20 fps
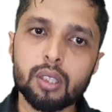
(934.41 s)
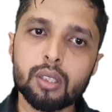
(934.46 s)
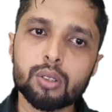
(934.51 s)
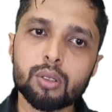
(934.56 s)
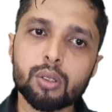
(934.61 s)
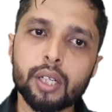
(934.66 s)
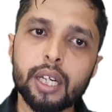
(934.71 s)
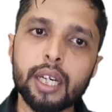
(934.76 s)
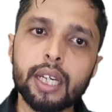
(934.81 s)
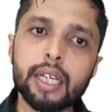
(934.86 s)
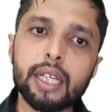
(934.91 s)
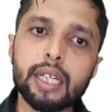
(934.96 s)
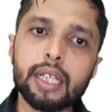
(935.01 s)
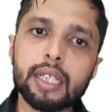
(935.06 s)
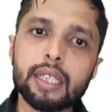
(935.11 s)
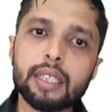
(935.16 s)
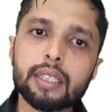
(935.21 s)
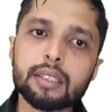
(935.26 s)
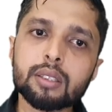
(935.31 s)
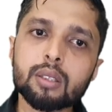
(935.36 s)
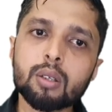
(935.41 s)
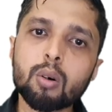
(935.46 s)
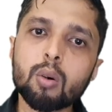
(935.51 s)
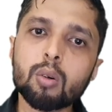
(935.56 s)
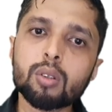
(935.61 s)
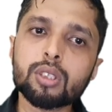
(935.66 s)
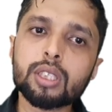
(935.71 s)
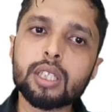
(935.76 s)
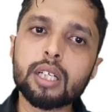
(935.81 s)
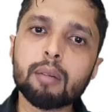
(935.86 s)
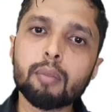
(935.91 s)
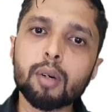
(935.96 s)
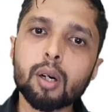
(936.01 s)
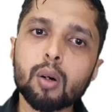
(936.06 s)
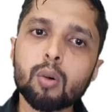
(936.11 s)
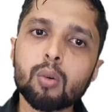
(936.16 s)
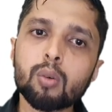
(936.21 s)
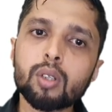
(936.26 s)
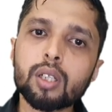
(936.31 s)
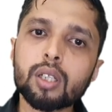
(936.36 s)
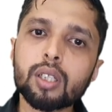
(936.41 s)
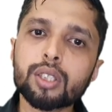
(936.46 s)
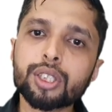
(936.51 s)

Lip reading: So any disgorged amount